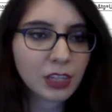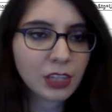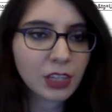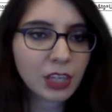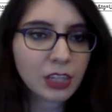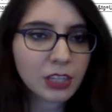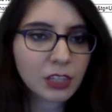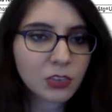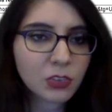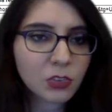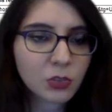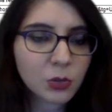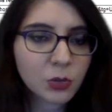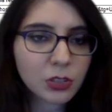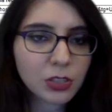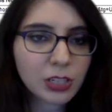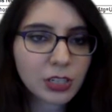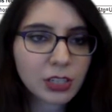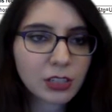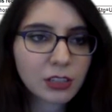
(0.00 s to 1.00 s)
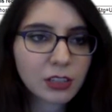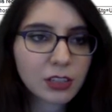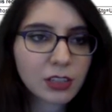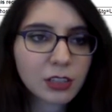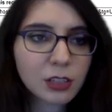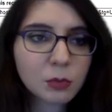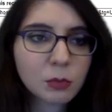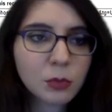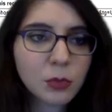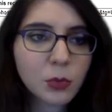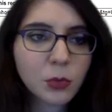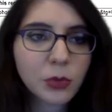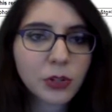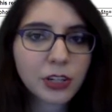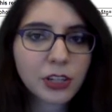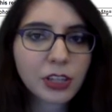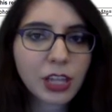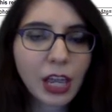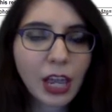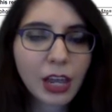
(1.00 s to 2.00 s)
And then scrolling down a little
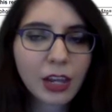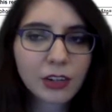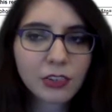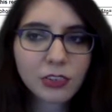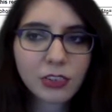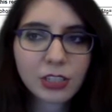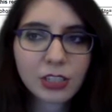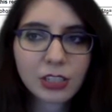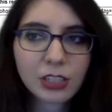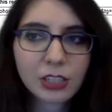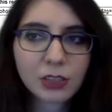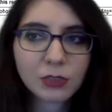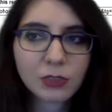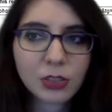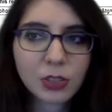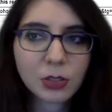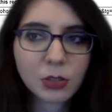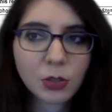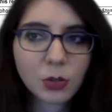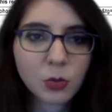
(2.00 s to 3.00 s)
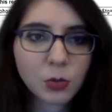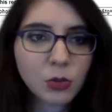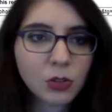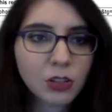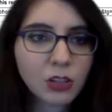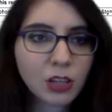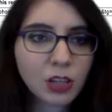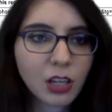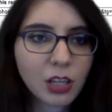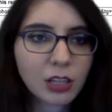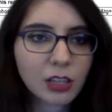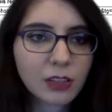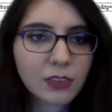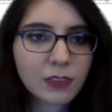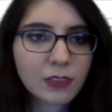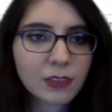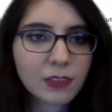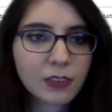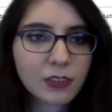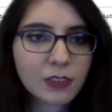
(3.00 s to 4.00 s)
more, they actually give you, and
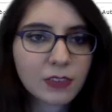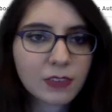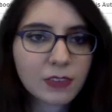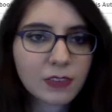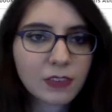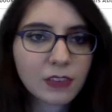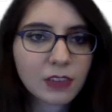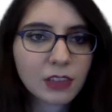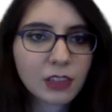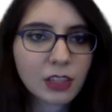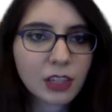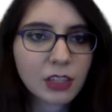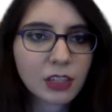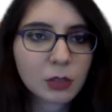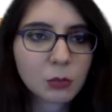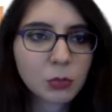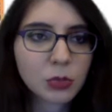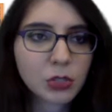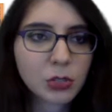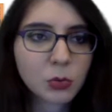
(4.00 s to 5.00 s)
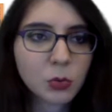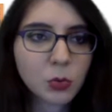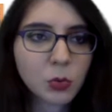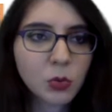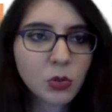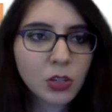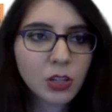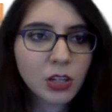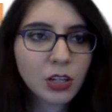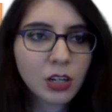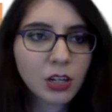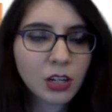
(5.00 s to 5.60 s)
this is, I think, pretty cool,